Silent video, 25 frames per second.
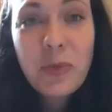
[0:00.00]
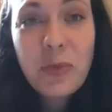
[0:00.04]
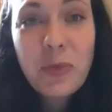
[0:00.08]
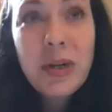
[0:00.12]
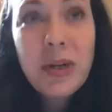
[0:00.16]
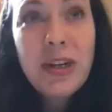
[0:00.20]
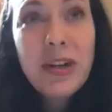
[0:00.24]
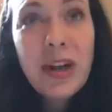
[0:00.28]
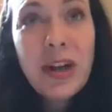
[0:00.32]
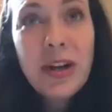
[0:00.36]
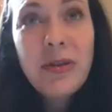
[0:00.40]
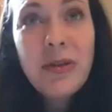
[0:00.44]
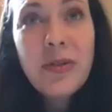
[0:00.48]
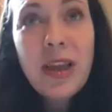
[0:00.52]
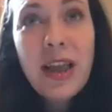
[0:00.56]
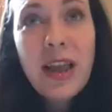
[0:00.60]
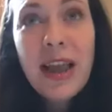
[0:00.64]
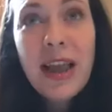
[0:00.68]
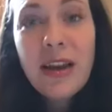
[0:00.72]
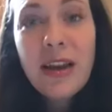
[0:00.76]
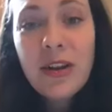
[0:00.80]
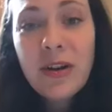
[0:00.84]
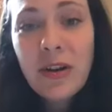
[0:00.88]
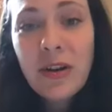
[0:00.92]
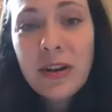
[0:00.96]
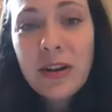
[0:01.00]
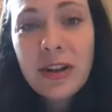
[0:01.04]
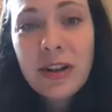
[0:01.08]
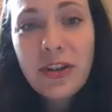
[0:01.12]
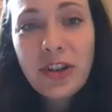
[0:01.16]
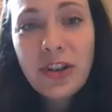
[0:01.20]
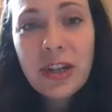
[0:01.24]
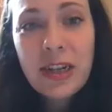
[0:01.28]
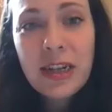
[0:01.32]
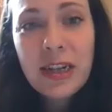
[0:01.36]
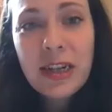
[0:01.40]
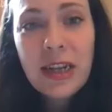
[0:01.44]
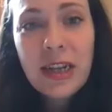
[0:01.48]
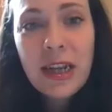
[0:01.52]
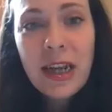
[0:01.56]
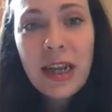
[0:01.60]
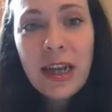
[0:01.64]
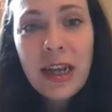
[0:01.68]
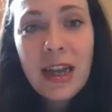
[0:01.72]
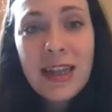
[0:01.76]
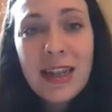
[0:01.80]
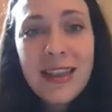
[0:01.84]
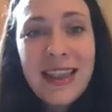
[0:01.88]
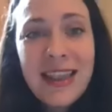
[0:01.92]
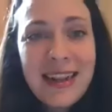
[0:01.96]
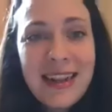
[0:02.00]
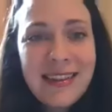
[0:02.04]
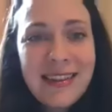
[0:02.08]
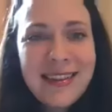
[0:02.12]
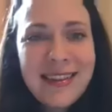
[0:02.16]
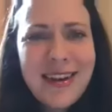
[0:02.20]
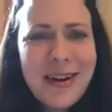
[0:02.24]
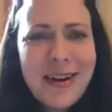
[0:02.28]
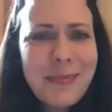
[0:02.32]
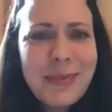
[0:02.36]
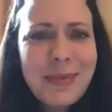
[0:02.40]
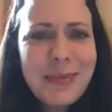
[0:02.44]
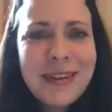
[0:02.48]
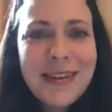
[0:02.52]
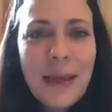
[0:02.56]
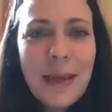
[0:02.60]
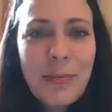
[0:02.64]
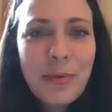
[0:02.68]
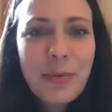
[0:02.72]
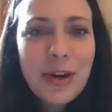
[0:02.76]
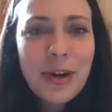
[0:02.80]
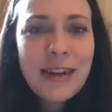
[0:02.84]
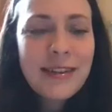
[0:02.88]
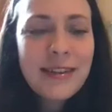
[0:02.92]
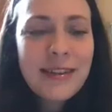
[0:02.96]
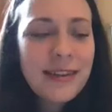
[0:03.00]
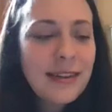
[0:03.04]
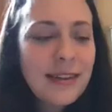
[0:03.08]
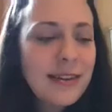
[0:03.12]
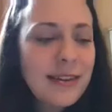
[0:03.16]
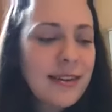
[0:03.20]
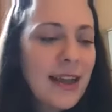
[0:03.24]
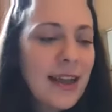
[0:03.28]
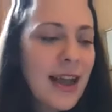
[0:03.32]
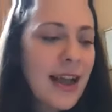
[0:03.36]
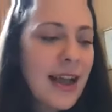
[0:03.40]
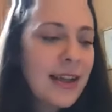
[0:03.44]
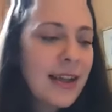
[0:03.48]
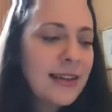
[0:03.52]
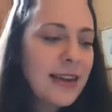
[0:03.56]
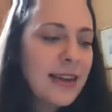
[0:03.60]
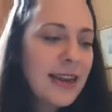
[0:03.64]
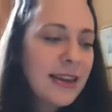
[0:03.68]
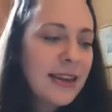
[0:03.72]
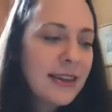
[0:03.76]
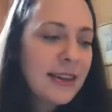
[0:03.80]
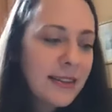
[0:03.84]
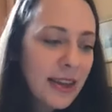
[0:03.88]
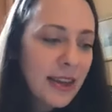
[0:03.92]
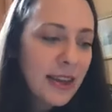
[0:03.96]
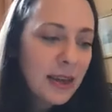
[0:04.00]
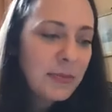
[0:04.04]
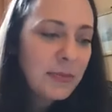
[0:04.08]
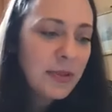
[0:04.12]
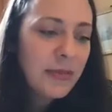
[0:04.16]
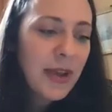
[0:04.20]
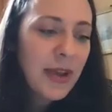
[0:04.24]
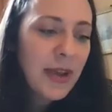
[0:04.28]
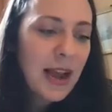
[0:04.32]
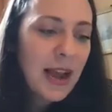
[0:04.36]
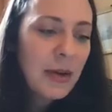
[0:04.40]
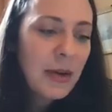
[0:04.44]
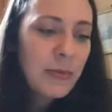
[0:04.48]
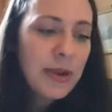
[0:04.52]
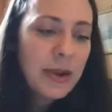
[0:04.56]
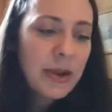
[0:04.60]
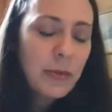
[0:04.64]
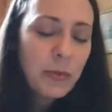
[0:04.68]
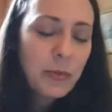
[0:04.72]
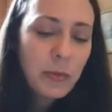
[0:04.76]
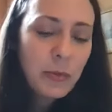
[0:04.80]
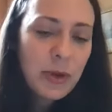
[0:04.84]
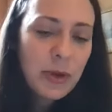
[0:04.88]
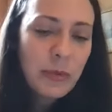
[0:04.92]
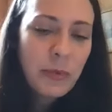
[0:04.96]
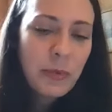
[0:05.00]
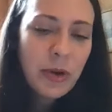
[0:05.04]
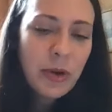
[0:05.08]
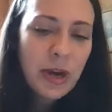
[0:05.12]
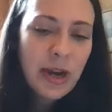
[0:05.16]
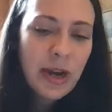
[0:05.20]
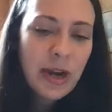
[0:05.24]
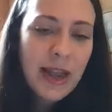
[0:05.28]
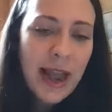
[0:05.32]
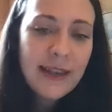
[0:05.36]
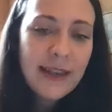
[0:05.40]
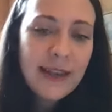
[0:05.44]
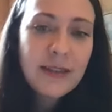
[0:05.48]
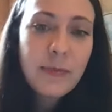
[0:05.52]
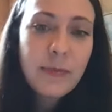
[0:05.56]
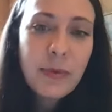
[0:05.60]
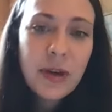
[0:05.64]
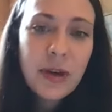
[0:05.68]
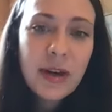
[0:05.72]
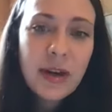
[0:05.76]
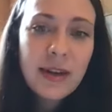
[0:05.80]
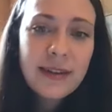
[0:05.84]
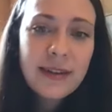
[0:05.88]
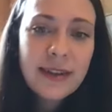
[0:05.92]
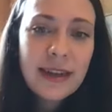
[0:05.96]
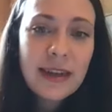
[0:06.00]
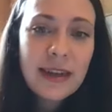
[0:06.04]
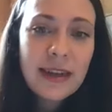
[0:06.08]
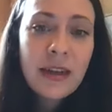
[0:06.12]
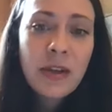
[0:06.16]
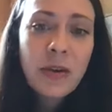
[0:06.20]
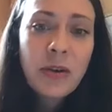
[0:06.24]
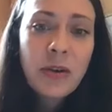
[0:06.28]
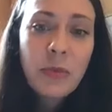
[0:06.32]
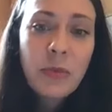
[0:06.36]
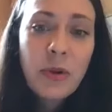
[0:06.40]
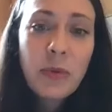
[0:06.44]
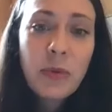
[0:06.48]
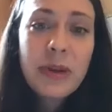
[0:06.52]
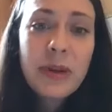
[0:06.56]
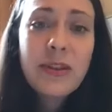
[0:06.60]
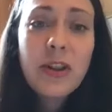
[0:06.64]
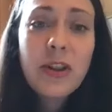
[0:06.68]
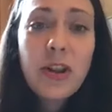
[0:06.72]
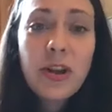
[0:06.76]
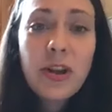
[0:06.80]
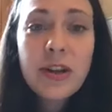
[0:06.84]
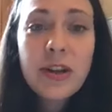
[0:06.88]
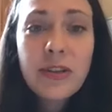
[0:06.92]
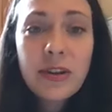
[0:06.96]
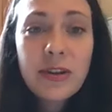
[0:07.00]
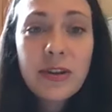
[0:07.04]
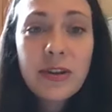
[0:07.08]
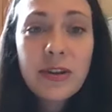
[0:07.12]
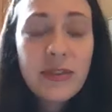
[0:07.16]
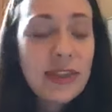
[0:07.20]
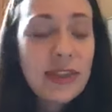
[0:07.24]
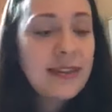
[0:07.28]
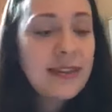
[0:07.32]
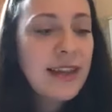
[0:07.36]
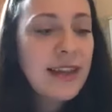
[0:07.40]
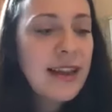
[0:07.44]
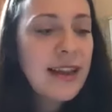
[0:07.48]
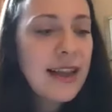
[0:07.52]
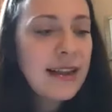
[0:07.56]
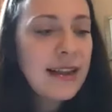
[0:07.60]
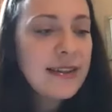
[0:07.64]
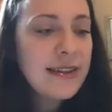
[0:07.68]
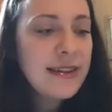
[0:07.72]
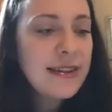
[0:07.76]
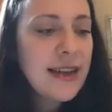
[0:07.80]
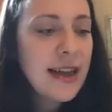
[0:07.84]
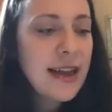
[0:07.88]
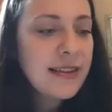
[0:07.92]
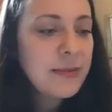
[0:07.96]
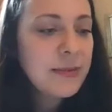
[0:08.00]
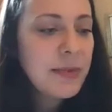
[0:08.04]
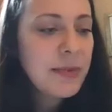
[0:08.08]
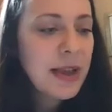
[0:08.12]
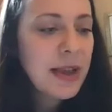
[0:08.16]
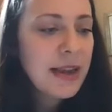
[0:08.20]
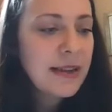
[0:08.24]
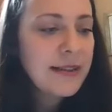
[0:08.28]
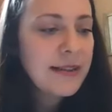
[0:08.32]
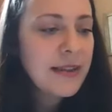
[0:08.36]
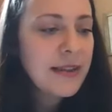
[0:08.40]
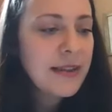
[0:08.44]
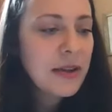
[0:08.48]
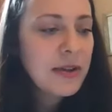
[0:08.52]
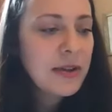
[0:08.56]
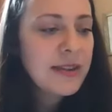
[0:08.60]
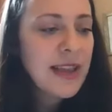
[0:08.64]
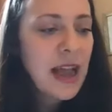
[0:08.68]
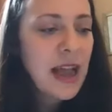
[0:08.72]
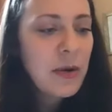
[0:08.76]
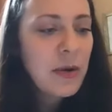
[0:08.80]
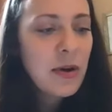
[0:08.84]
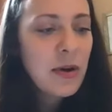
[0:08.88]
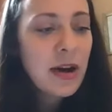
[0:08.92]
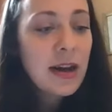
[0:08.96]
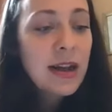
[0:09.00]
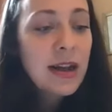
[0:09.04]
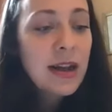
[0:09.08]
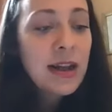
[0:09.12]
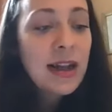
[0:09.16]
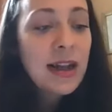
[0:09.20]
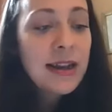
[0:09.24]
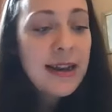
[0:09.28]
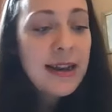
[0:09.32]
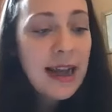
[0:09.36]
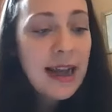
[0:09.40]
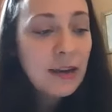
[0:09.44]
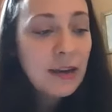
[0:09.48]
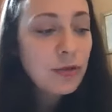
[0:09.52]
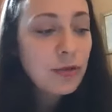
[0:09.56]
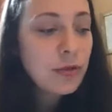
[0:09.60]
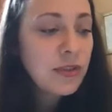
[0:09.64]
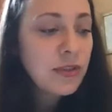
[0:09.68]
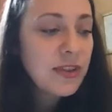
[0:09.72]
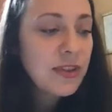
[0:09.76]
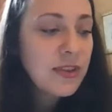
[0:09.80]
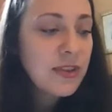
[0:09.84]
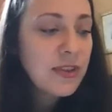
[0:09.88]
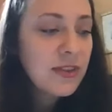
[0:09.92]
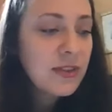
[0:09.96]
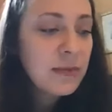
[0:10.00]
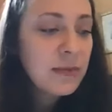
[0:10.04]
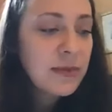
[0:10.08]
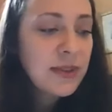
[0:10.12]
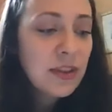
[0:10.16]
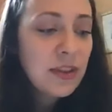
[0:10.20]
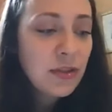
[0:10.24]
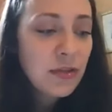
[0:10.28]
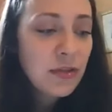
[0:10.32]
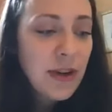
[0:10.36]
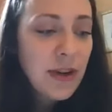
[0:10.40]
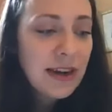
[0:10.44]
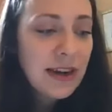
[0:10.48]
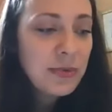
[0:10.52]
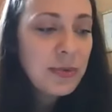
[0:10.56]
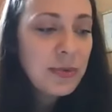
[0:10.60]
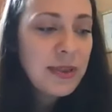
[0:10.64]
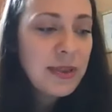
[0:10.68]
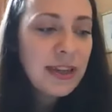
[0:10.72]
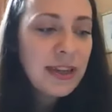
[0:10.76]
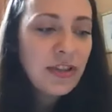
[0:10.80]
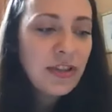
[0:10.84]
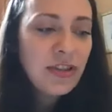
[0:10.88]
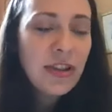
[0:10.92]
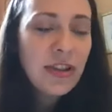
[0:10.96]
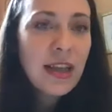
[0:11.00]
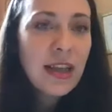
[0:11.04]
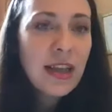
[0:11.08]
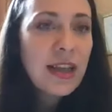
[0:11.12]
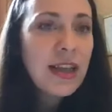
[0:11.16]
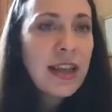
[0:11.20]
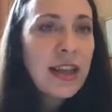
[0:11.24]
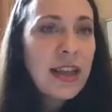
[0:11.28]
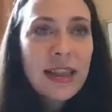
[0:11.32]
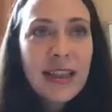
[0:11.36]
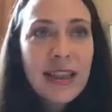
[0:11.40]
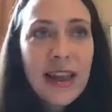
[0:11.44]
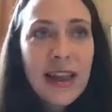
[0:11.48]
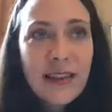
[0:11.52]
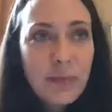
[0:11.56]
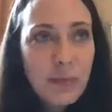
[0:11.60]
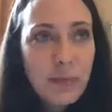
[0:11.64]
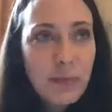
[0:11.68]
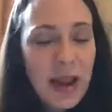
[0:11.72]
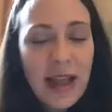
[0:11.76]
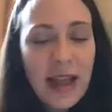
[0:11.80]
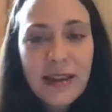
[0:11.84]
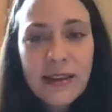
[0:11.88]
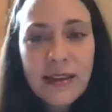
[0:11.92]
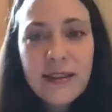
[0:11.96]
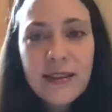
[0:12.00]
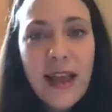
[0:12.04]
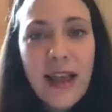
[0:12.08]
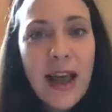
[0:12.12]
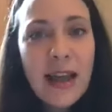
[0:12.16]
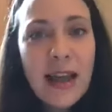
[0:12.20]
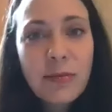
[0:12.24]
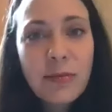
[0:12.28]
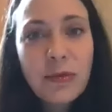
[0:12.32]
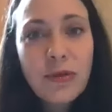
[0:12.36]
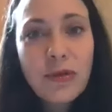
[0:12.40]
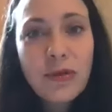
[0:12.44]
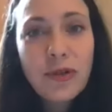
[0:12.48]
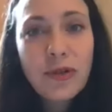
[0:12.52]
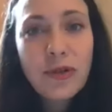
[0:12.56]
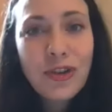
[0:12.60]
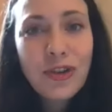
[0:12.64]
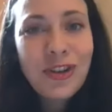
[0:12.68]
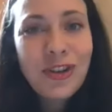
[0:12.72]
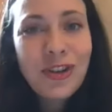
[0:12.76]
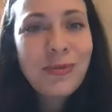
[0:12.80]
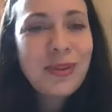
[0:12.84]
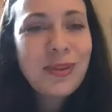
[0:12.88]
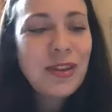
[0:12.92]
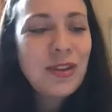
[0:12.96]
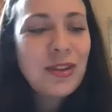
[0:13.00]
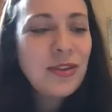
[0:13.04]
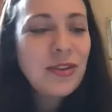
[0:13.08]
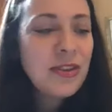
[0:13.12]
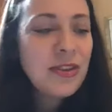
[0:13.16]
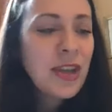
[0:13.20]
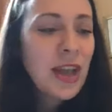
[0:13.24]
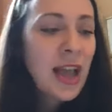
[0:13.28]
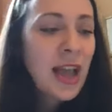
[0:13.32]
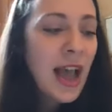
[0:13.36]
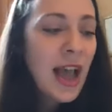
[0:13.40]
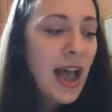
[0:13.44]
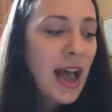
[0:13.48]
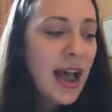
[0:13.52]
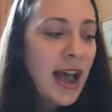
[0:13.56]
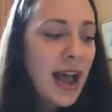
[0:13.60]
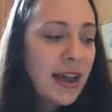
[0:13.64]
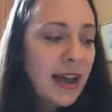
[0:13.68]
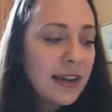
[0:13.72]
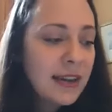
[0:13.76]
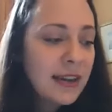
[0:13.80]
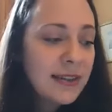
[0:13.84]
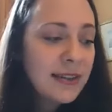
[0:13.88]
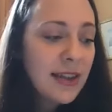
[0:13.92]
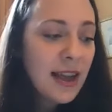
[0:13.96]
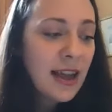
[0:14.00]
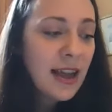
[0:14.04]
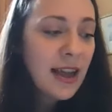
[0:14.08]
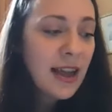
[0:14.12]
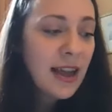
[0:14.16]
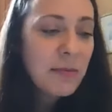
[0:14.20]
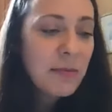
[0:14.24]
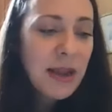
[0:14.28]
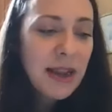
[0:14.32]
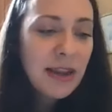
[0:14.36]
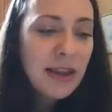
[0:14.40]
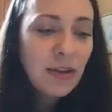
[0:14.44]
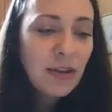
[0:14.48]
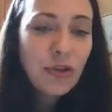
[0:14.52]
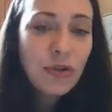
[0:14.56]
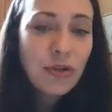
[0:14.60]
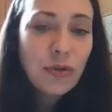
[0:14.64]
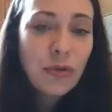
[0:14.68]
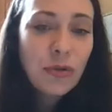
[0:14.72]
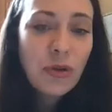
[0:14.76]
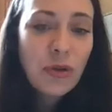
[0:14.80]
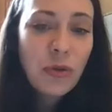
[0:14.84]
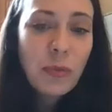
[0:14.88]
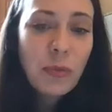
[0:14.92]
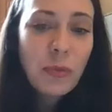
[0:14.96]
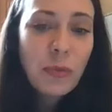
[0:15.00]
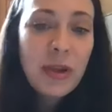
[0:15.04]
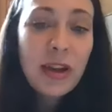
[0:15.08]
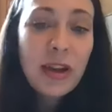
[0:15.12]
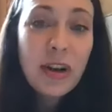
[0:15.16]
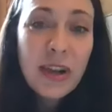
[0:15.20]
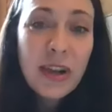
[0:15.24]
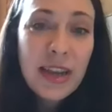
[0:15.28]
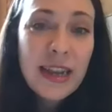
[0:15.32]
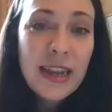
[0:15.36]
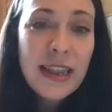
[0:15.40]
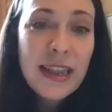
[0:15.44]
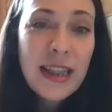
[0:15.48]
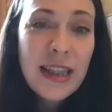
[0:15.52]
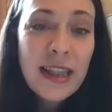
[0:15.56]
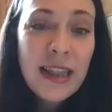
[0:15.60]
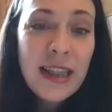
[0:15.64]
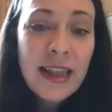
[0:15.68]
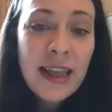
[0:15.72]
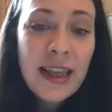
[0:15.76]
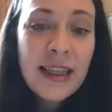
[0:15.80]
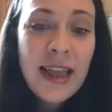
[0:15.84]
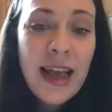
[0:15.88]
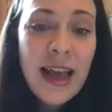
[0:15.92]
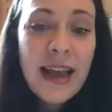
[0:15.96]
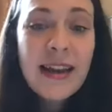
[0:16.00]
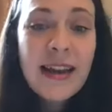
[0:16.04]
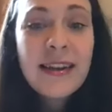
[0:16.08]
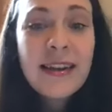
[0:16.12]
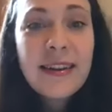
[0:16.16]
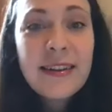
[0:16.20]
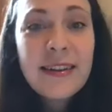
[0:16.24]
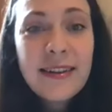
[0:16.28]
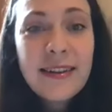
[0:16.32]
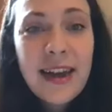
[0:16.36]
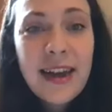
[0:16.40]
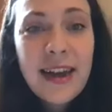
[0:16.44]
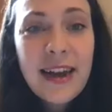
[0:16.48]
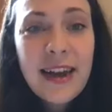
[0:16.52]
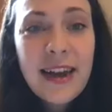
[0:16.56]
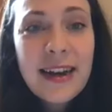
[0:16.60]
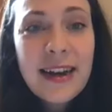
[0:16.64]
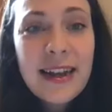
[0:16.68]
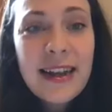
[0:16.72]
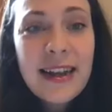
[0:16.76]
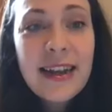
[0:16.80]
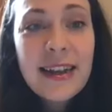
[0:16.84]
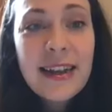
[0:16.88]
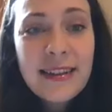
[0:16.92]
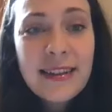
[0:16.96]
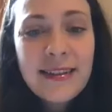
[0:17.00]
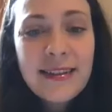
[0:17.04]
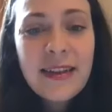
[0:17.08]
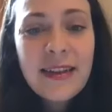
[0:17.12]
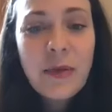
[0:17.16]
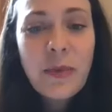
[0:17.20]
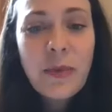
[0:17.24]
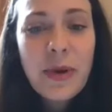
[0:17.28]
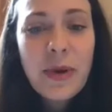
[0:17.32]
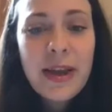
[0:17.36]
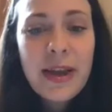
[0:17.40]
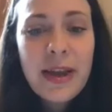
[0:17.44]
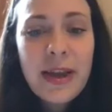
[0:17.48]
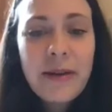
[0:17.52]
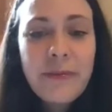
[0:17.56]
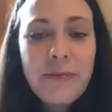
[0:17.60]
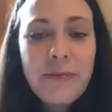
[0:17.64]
We know that in ecology, things can't be separated. And in terms of how we work as a party, we always look at those interconnected aspects. So it's how our natural systems interact with each other, that's plants, animals, humans, and making sure that we are looking at that in an entirely holistic way.